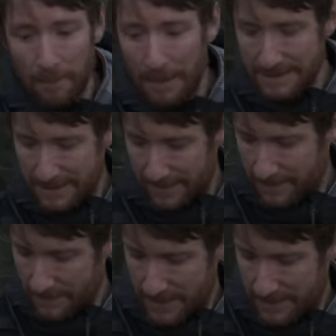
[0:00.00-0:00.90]

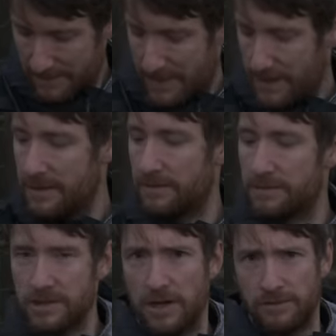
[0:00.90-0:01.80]
Massive, massive thank you.
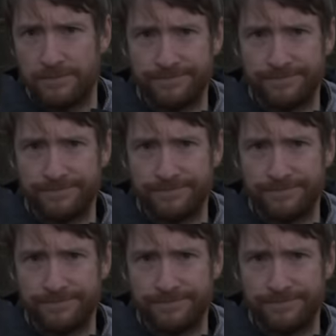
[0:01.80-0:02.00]
So